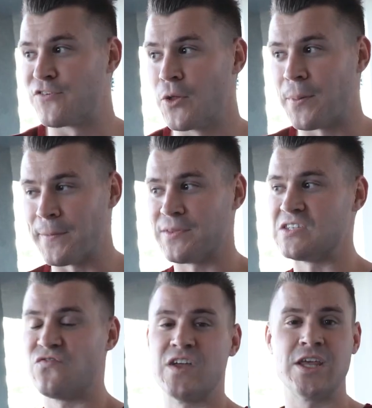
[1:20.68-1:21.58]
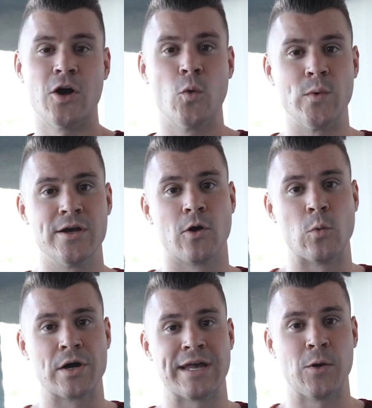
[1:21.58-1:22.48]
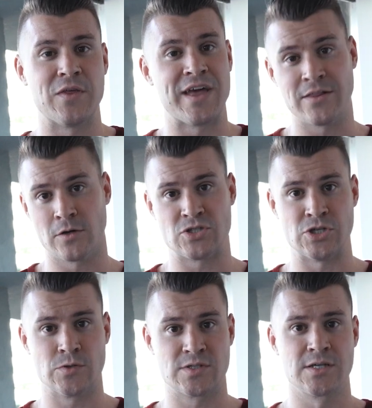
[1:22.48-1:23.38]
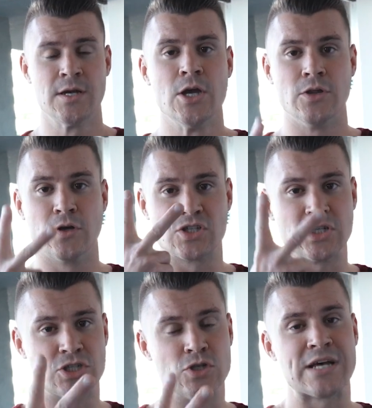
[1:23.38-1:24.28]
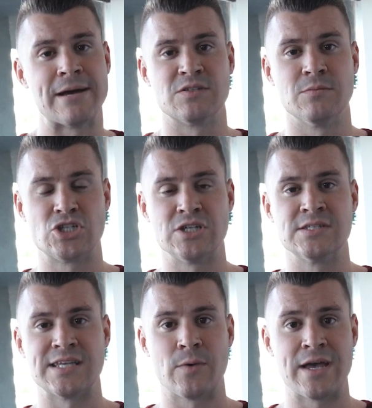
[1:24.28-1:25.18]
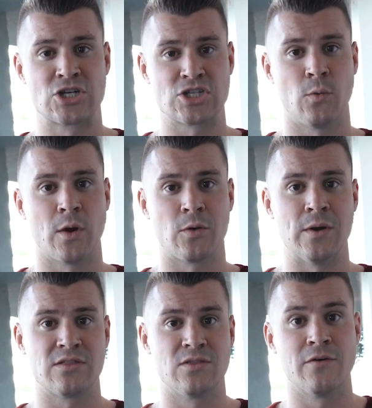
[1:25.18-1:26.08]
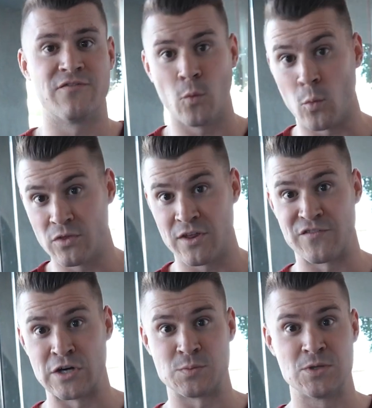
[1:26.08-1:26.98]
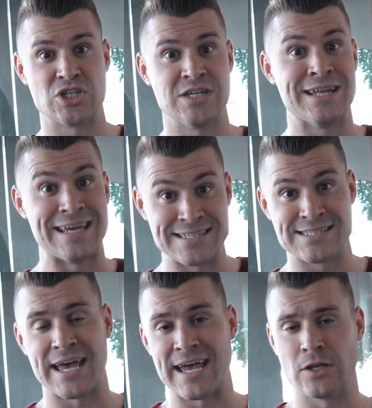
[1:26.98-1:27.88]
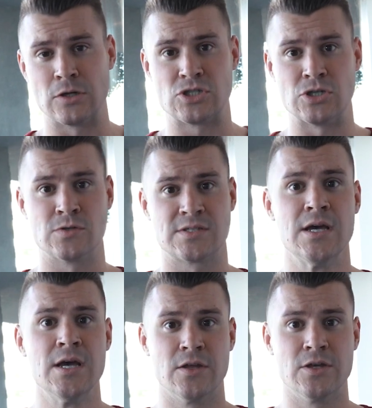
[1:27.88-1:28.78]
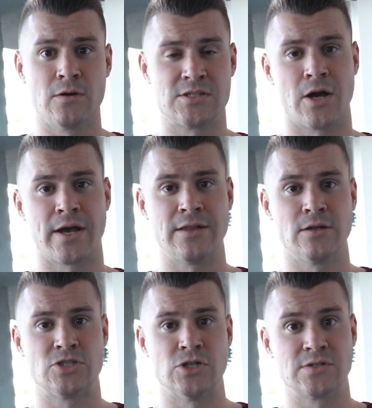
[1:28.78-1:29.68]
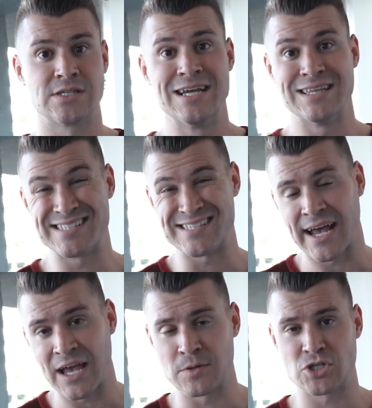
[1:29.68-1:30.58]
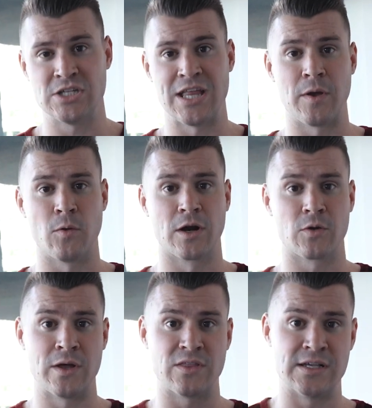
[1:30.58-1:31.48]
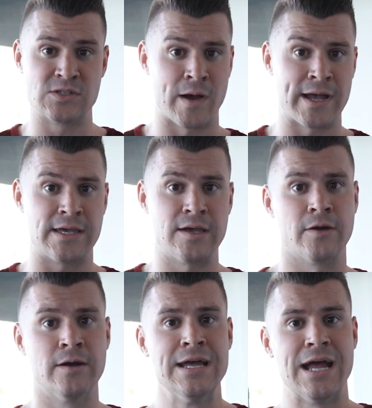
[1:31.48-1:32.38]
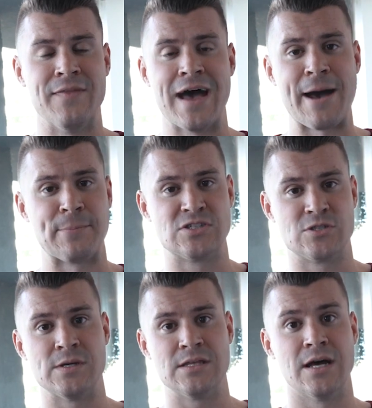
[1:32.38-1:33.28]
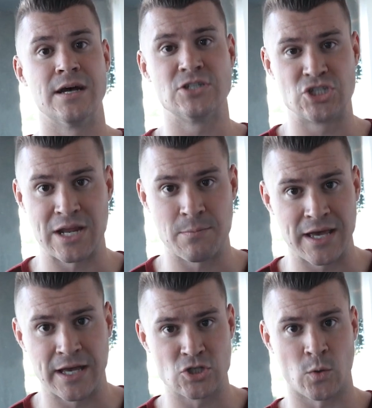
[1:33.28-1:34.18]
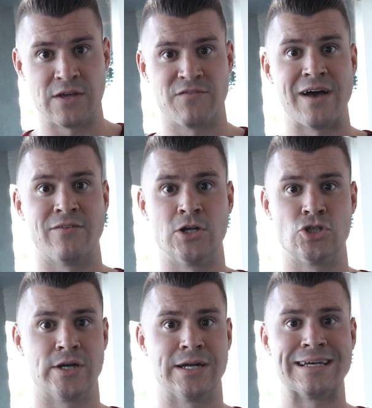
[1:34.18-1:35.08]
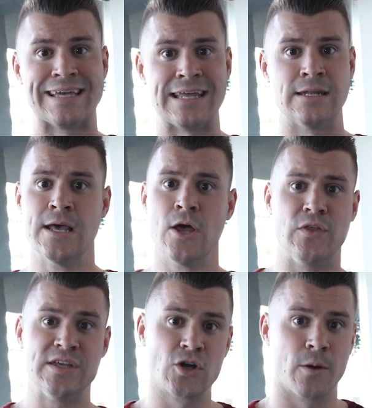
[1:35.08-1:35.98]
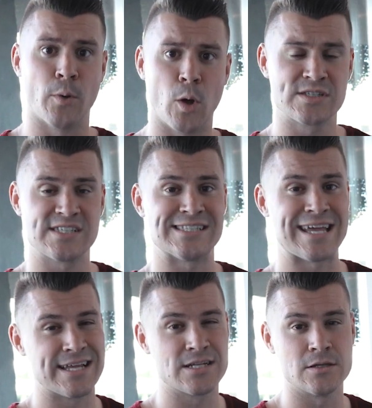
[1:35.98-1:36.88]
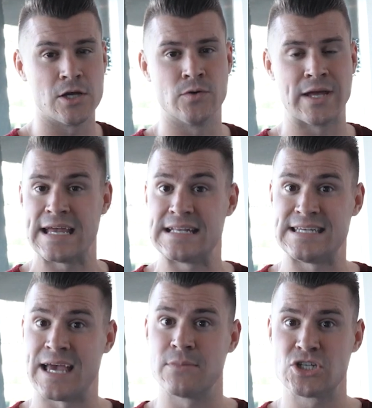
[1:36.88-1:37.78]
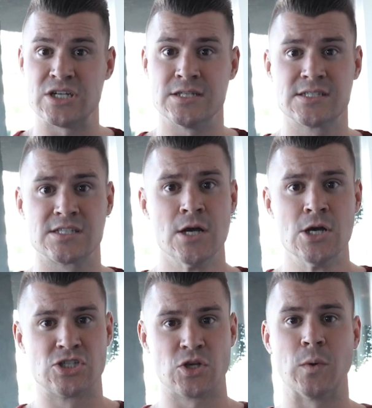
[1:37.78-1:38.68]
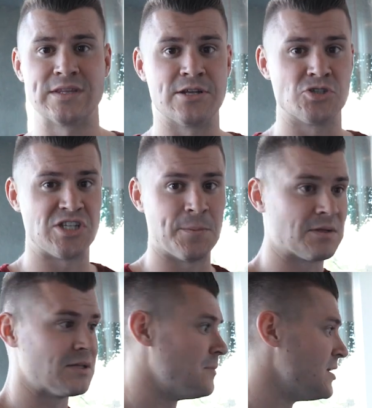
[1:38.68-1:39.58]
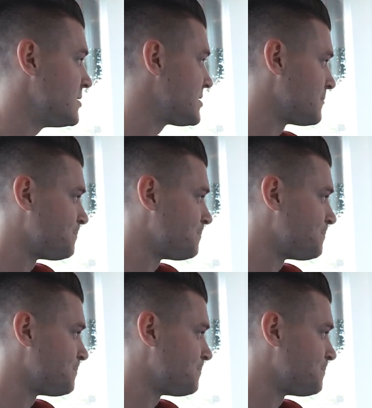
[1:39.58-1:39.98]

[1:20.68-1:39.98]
for the purpose of this video, we are working with Halo 2s. Those are the two types of machines that we actually work with. The first machine is the Halo 2s, the Yosung Halo 2s. The second machine that we work with is right here, and that happens to be the Gen Mega 2500. Again, these are both standalone ATM machines. So what that just typically means